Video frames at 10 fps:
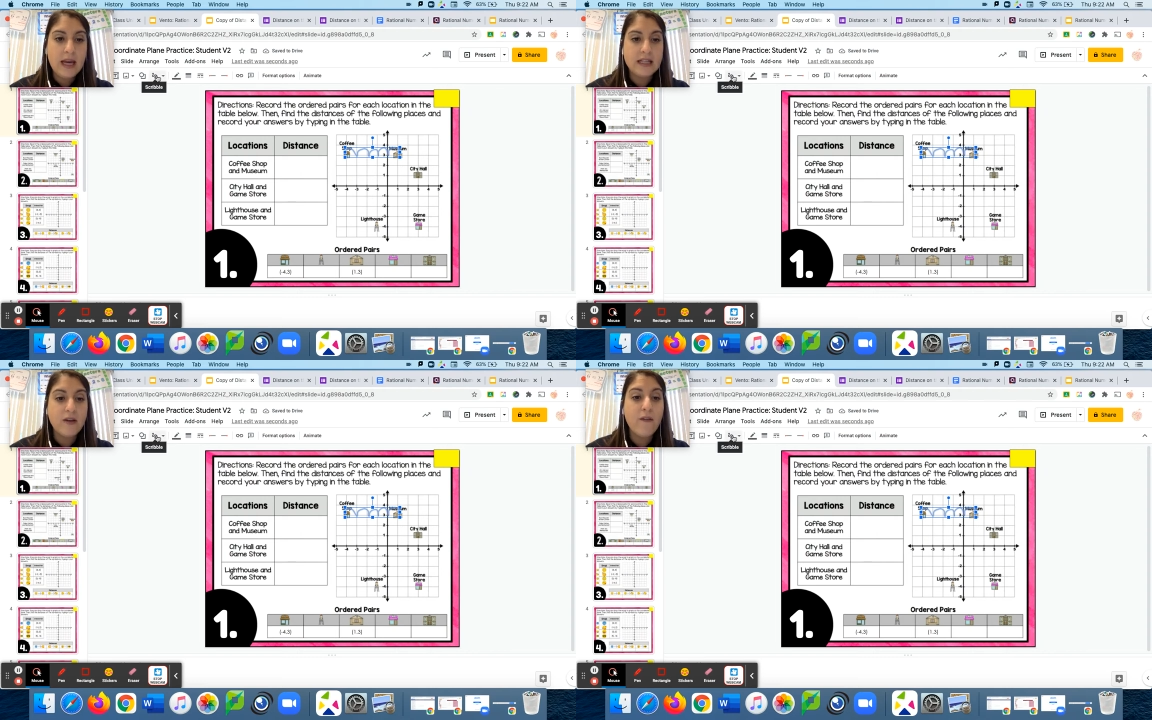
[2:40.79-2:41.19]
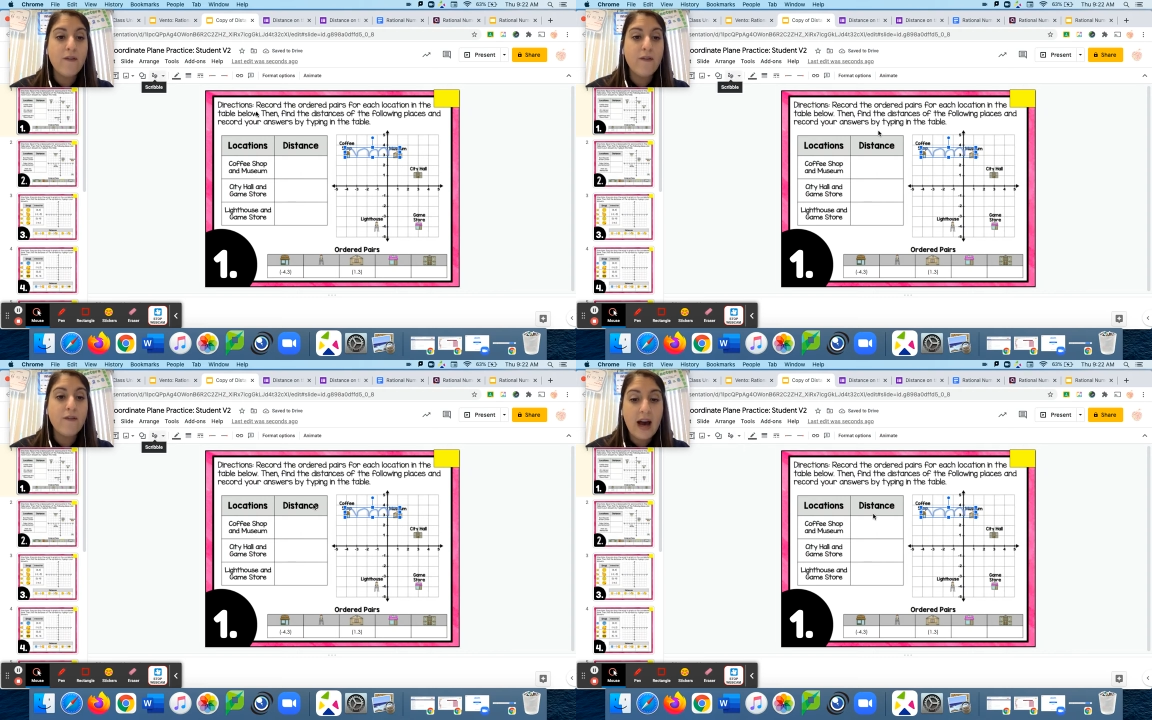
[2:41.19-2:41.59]
is
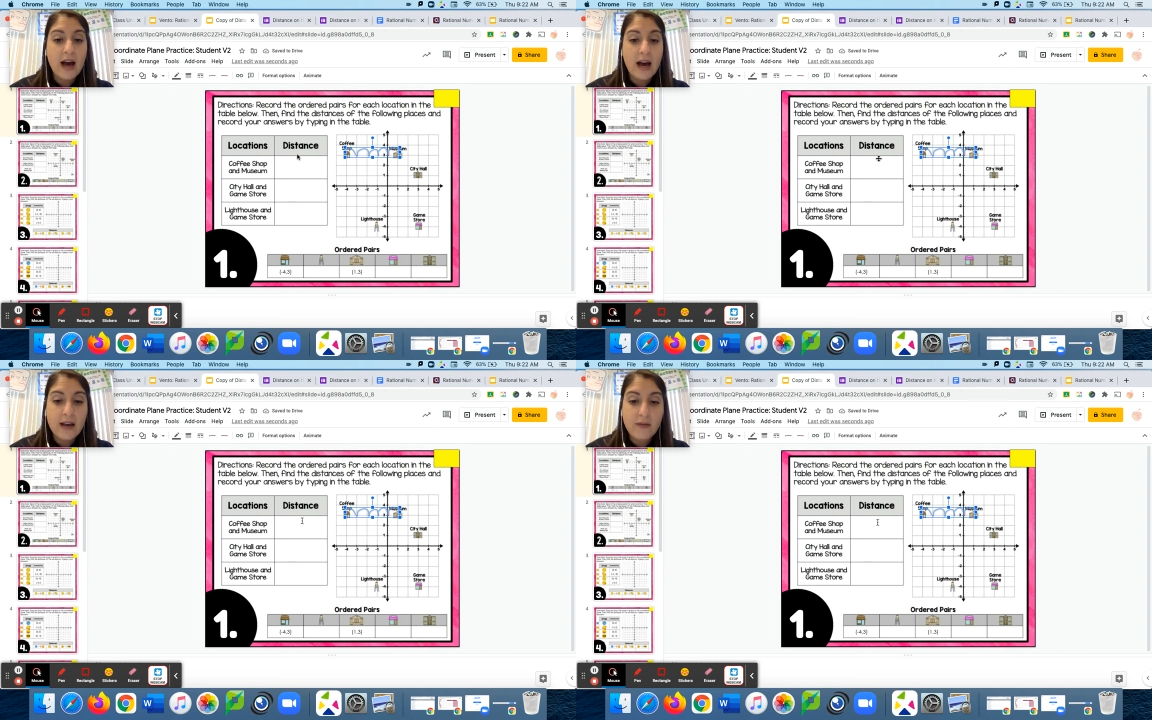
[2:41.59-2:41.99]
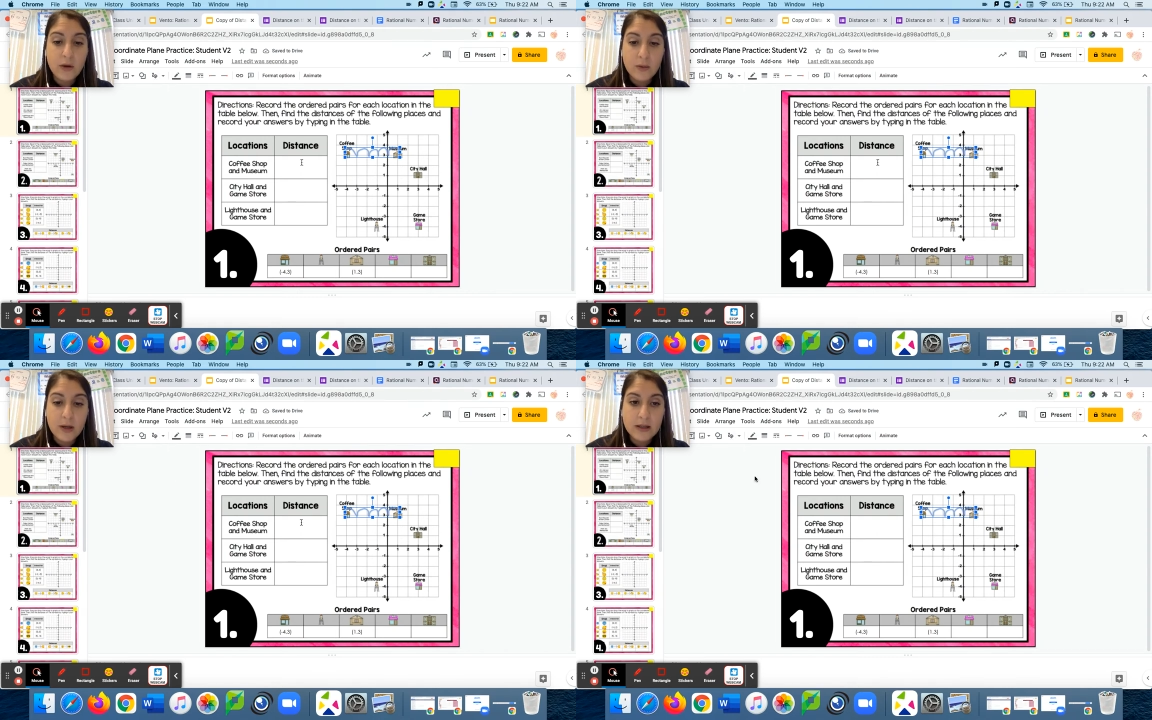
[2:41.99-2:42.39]
5
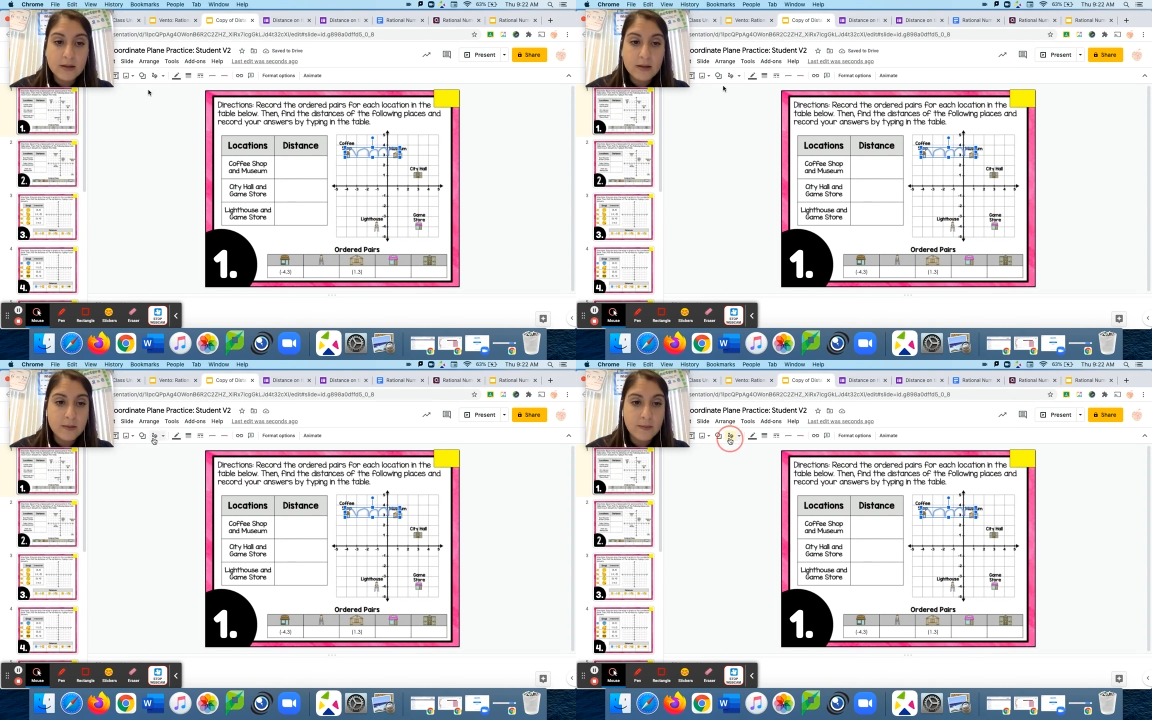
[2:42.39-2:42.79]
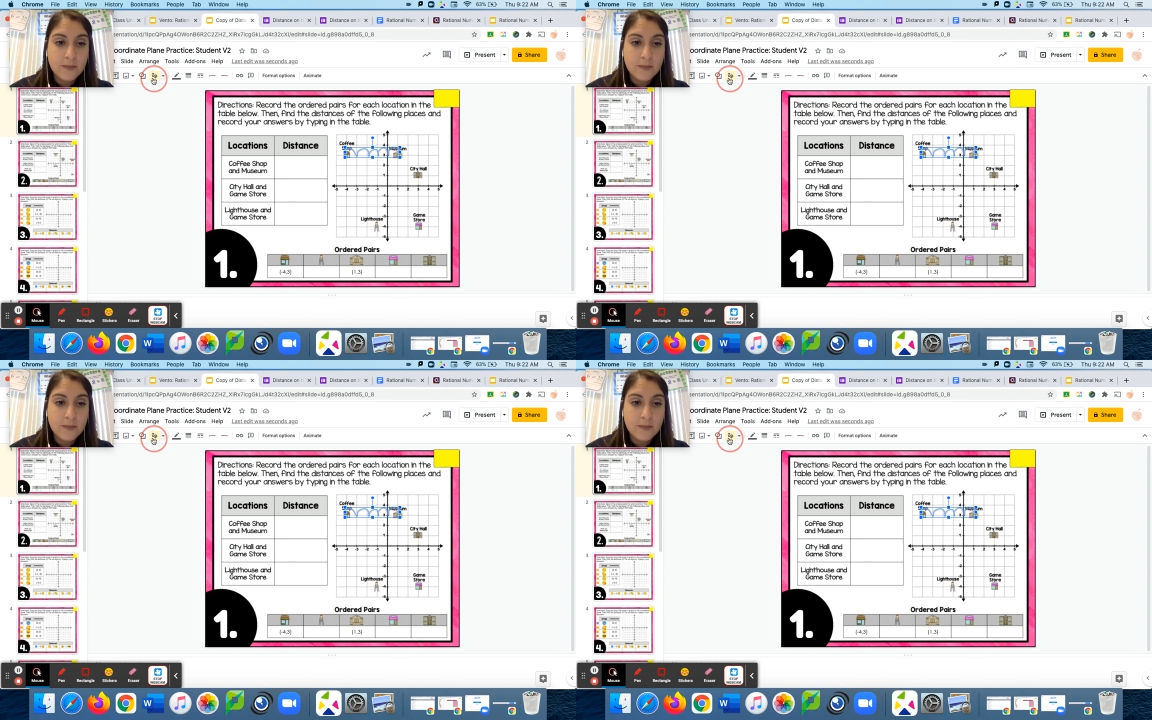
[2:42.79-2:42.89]
units